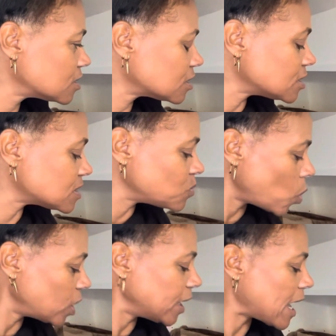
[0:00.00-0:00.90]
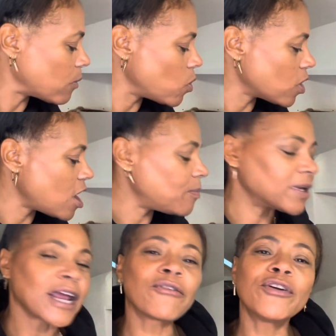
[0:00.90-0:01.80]
this morning I woke up
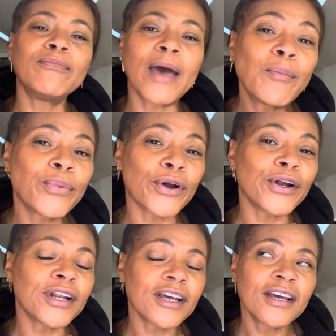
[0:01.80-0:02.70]
and I remembered